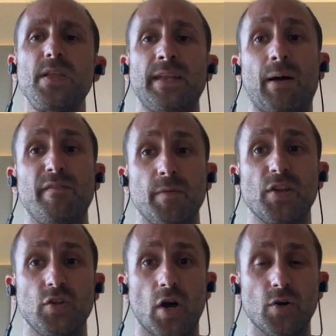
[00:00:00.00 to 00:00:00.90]
Now,
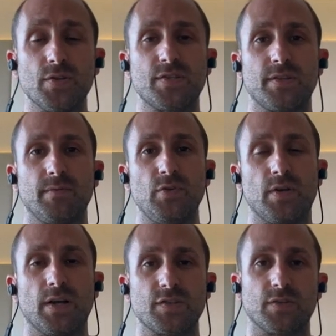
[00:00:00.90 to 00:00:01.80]
everybody knows that
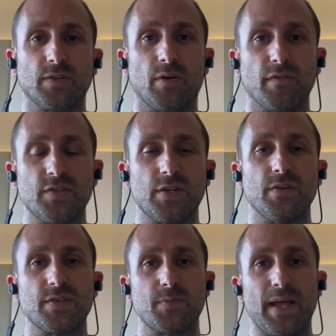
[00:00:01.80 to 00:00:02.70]
Newcastle are obviously
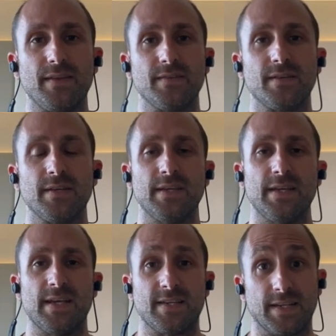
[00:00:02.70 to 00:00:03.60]
going to spend
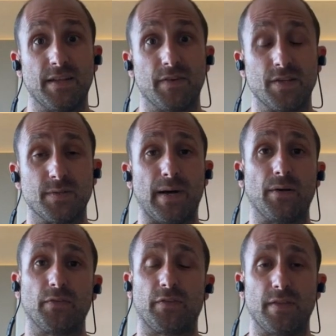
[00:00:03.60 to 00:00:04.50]
significant
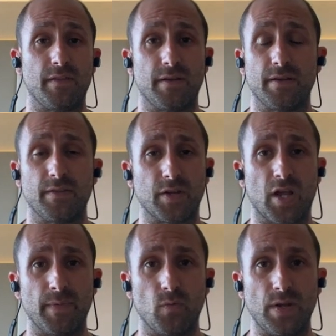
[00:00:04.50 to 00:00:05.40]
amounts in the, the
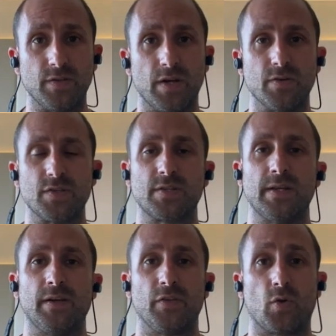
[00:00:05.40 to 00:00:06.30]
coming windows.
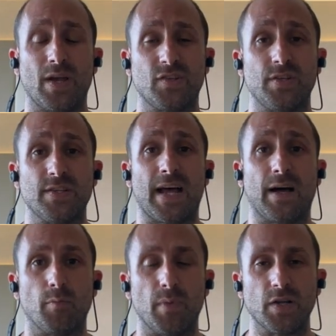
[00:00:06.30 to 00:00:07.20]
The question is
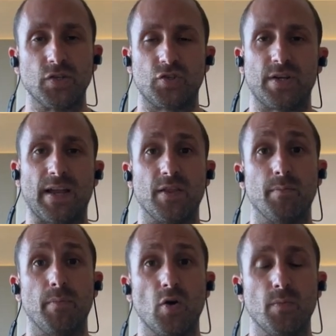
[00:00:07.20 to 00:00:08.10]
how much, and at the
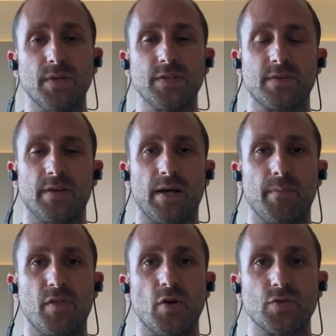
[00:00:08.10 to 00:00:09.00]
moment,
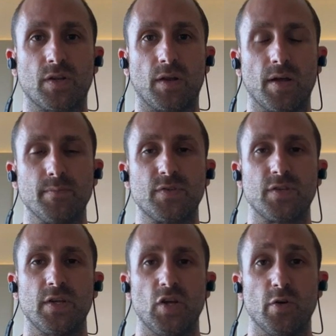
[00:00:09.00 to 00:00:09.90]
um, those clubs
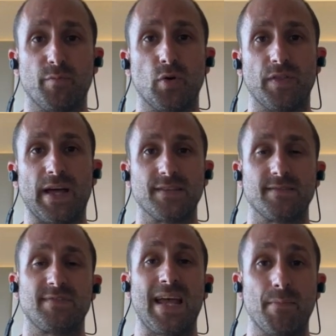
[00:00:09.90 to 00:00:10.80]
who have put that
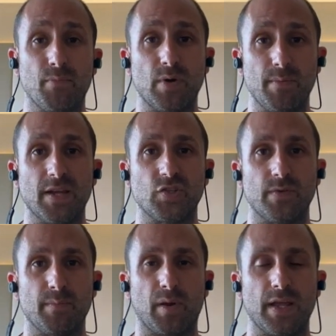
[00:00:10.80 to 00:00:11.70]
temporary measure
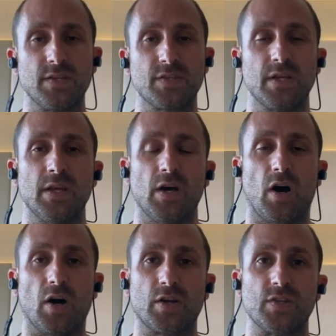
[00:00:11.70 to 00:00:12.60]
in place
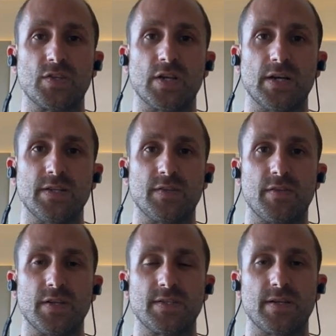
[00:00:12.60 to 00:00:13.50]
are concerned
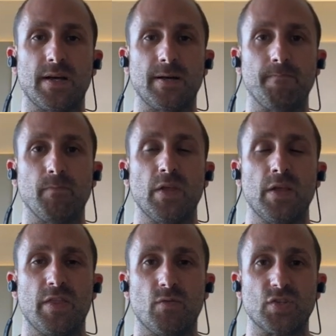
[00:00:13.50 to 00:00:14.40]
that um,
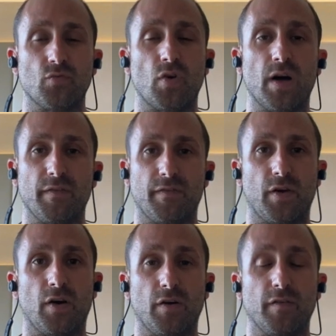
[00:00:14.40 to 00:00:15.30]
there is a raft
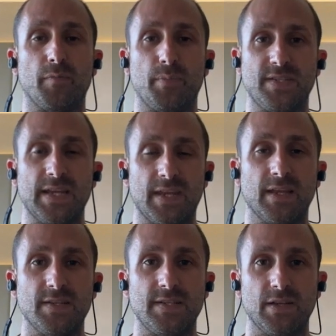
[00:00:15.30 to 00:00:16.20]
of
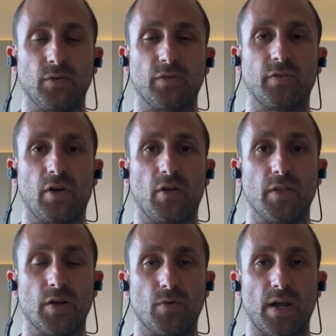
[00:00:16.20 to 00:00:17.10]
particular deals on
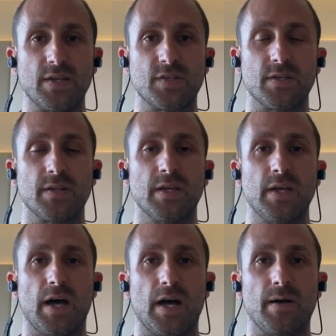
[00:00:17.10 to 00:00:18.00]
the horizon,
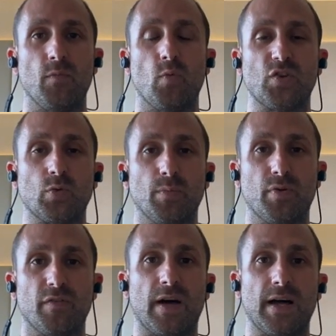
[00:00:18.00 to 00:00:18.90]
um, which will
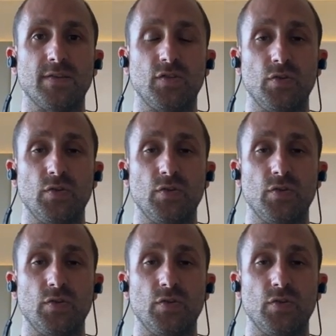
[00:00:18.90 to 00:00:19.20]
provide